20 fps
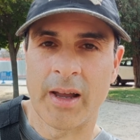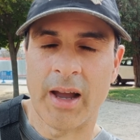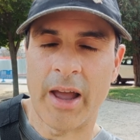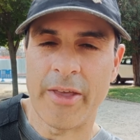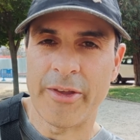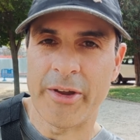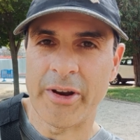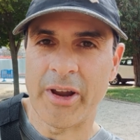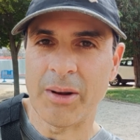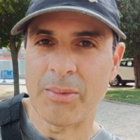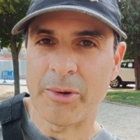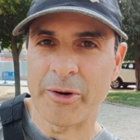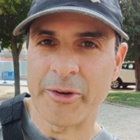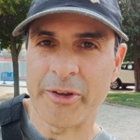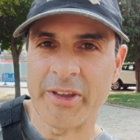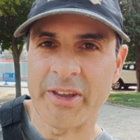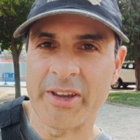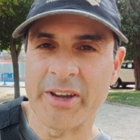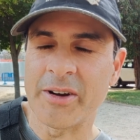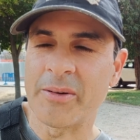Hi there, Alvaro
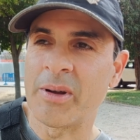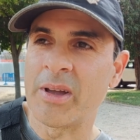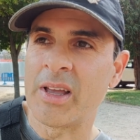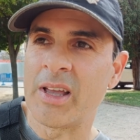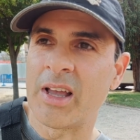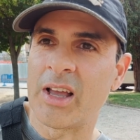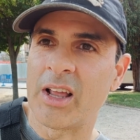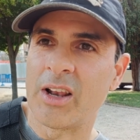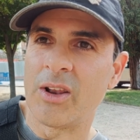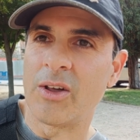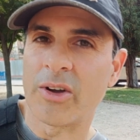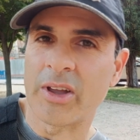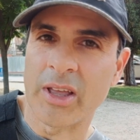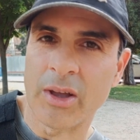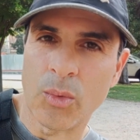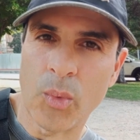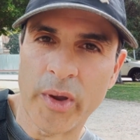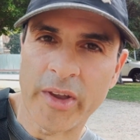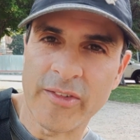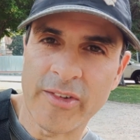here. Look,
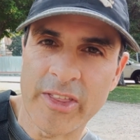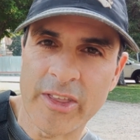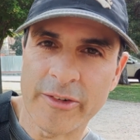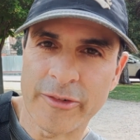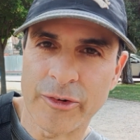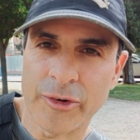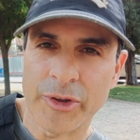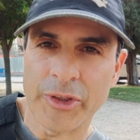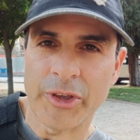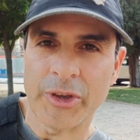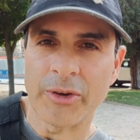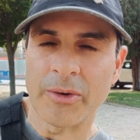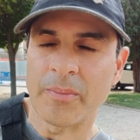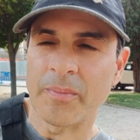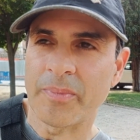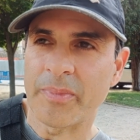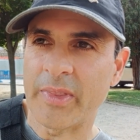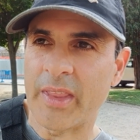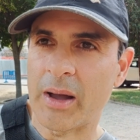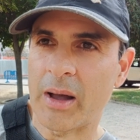quick video for you
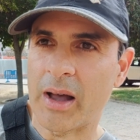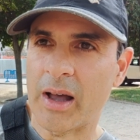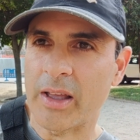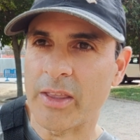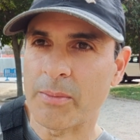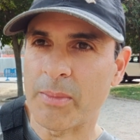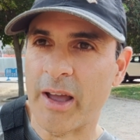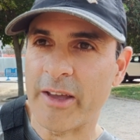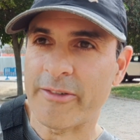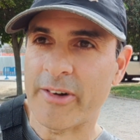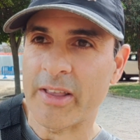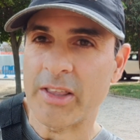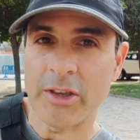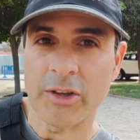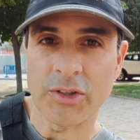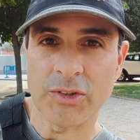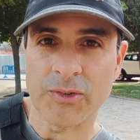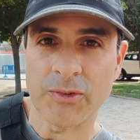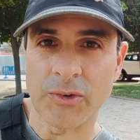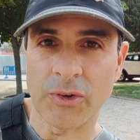that you might find
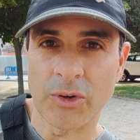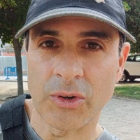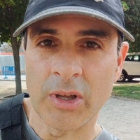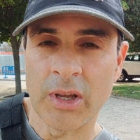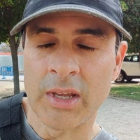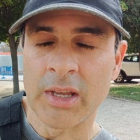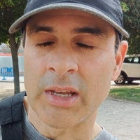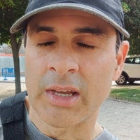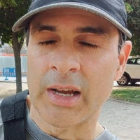useful.